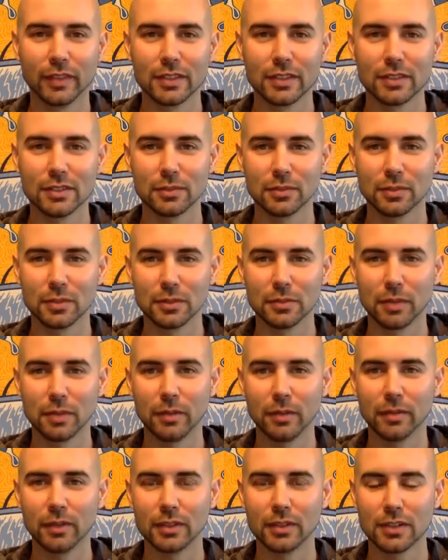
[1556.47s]
what's meant
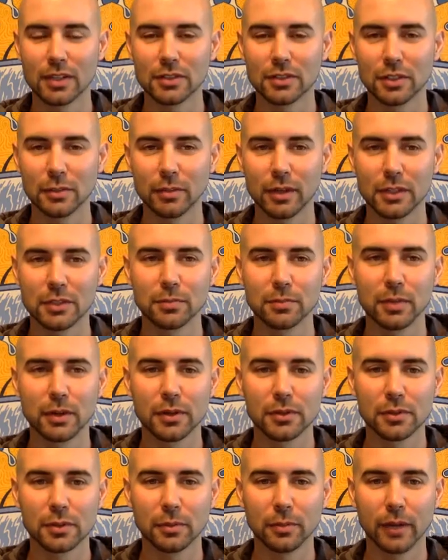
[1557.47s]
essentially by
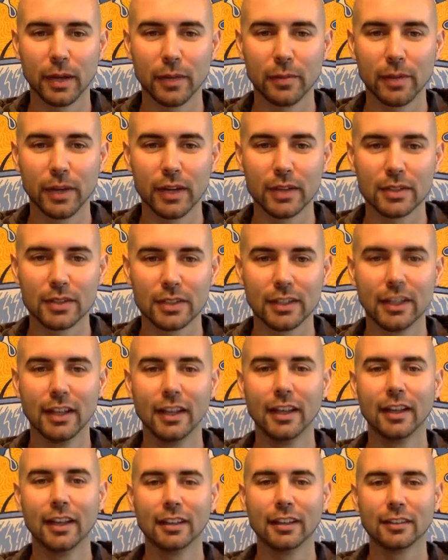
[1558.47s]
spiritual bypassing.
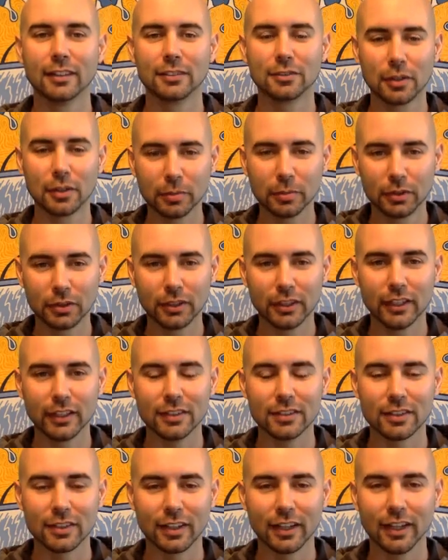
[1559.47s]
The trouble
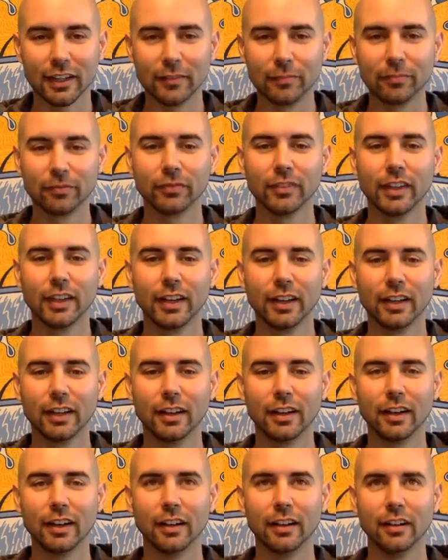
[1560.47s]
is that
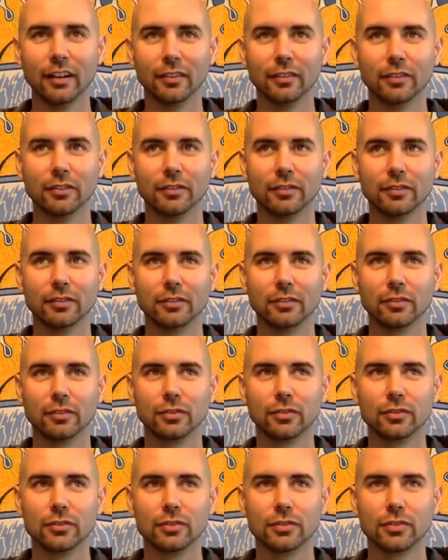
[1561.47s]

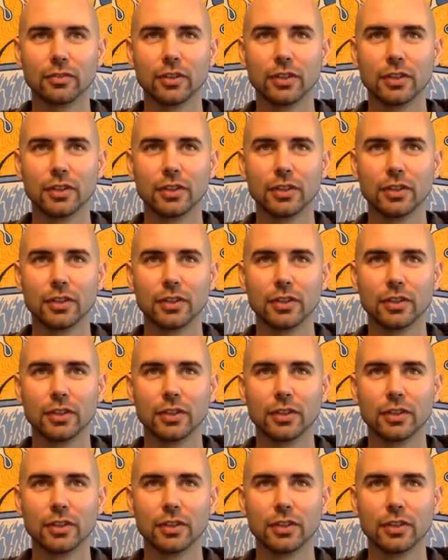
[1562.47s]
for it